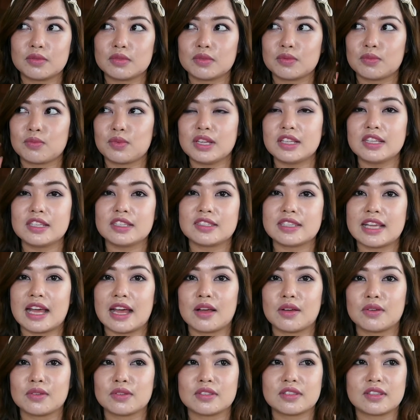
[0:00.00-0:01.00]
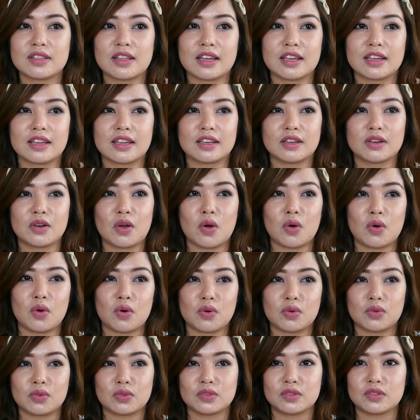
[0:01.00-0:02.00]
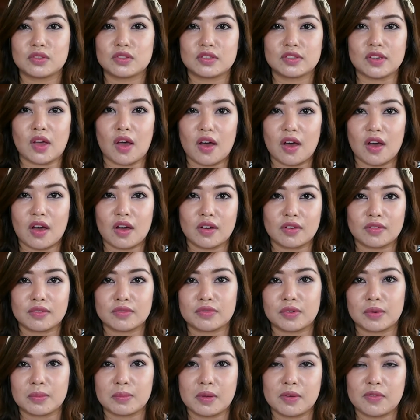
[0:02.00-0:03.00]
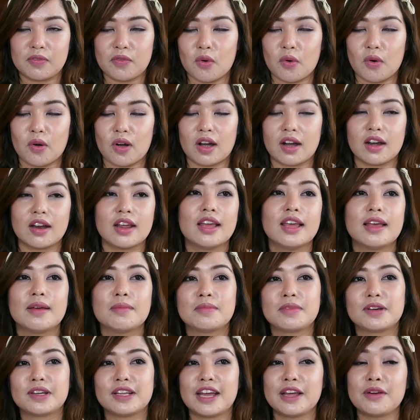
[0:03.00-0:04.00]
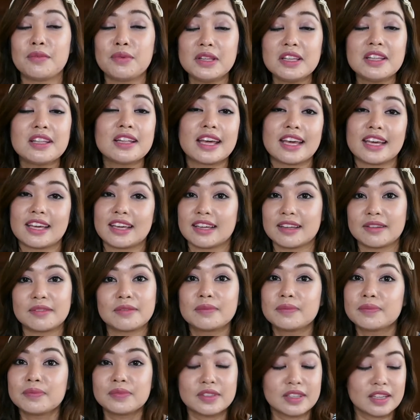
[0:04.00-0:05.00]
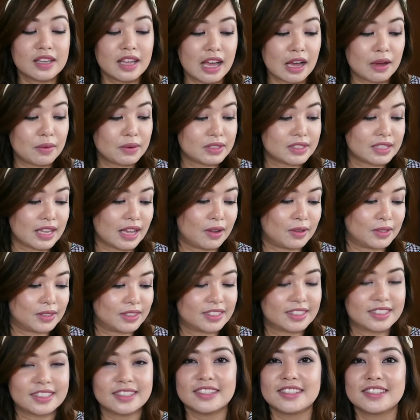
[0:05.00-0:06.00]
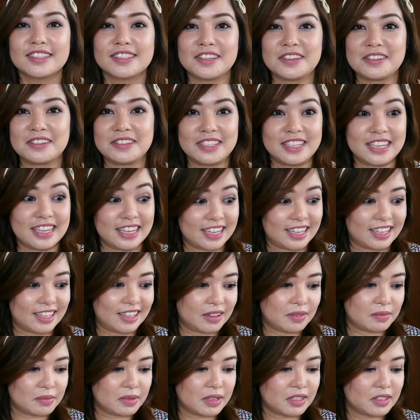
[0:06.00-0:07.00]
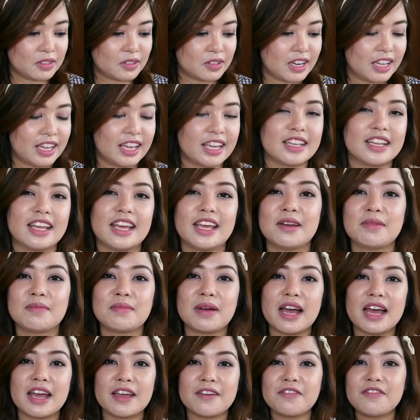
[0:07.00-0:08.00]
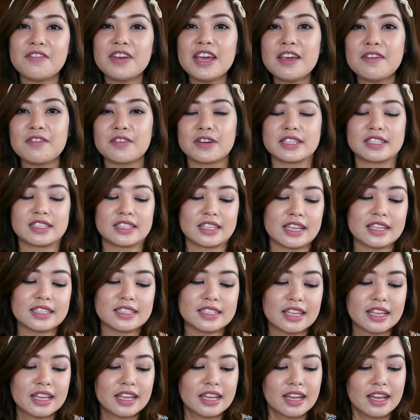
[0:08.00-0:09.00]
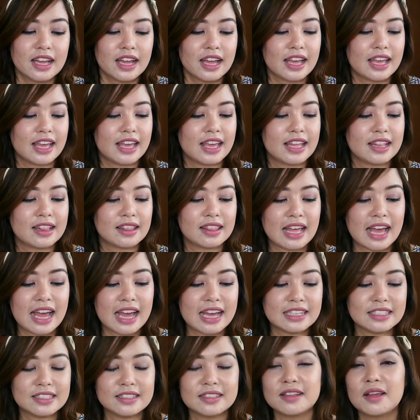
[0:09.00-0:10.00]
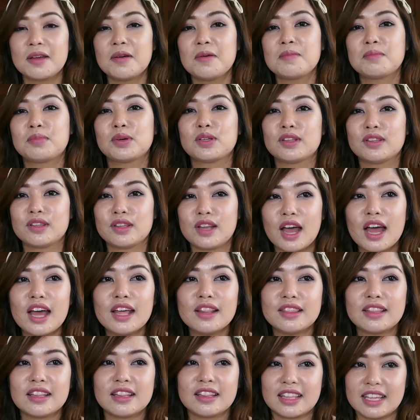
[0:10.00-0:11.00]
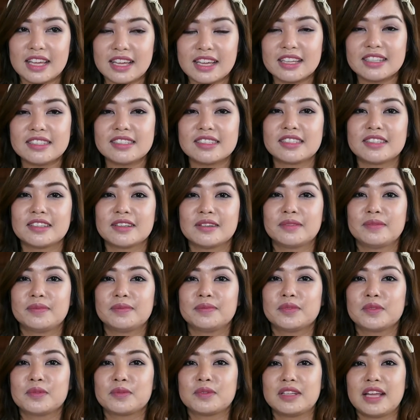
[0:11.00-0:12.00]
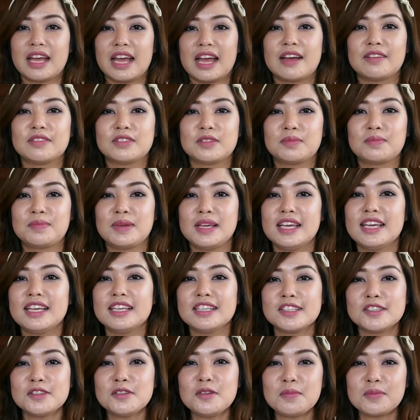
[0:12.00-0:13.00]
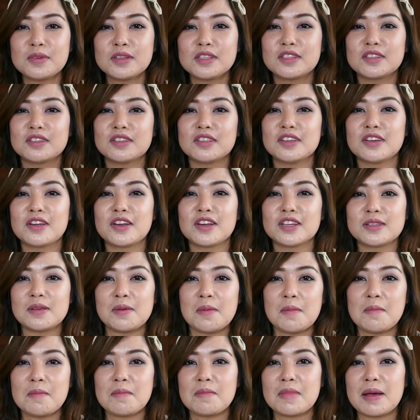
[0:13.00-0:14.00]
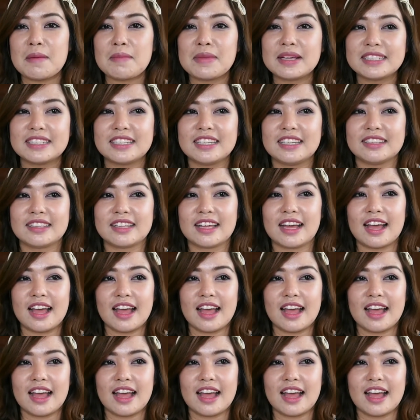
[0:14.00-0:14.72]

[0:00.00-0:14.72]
really sounds like an old song from before, but I really like how it sounds. So yeah, I'm including it in my favorite list. And last but not the least, we have to be Super Junior's Mamacita.